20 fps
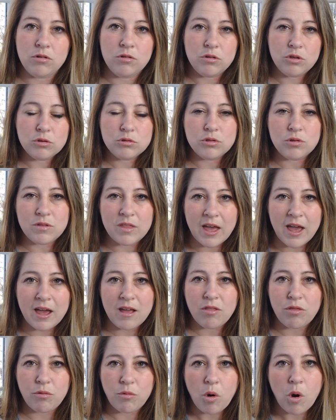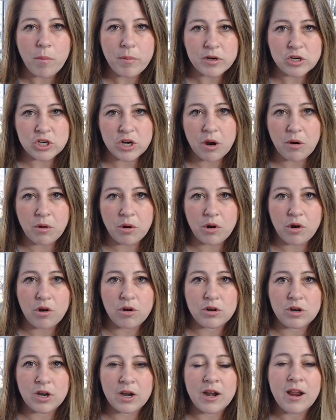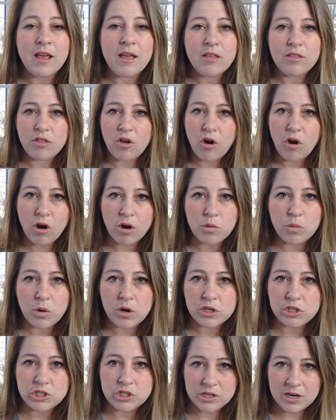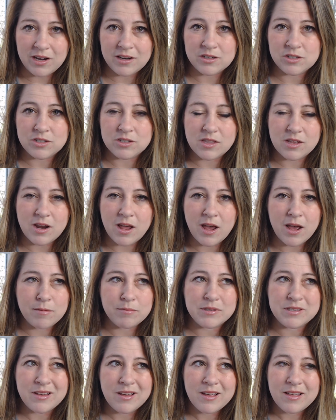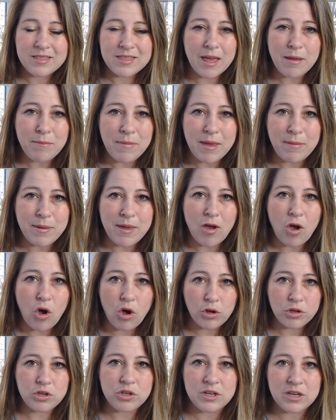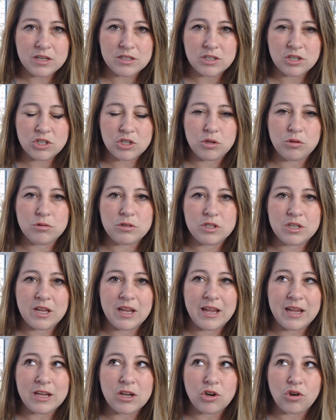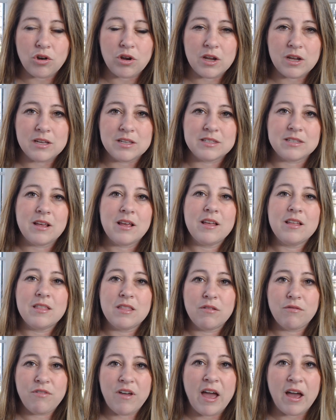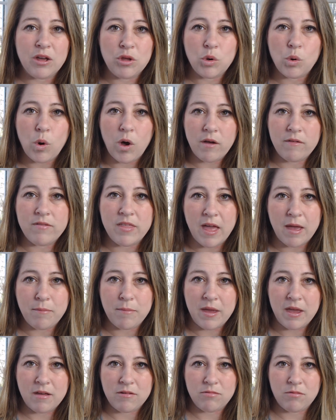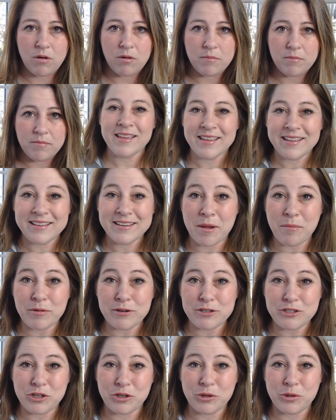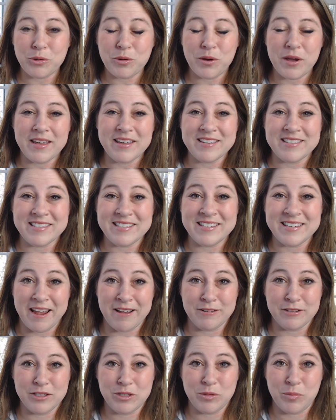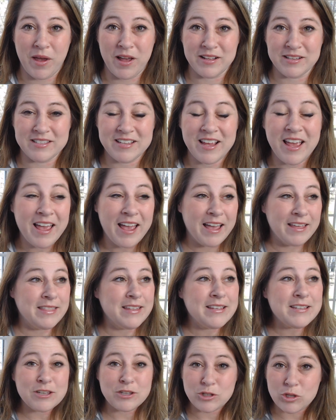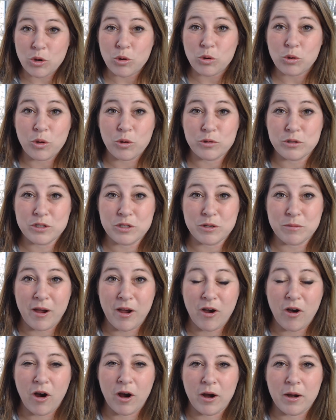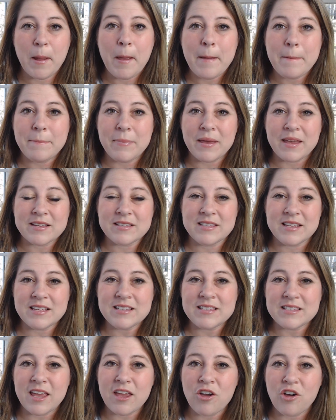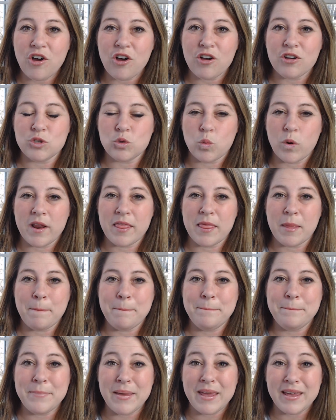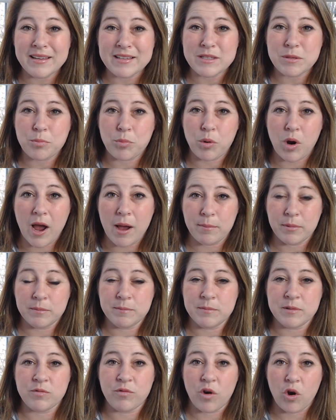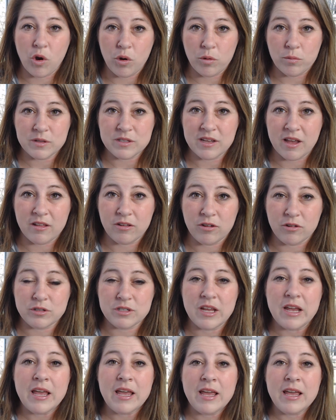You do that, throw up a shower curtain, the hardware's changed, the knobs. That may be all you need to do to increase the value of that bathroom. Number 2 is downspouts, and this is so close to my heart because this can cause one of the biggest problems for home sellers.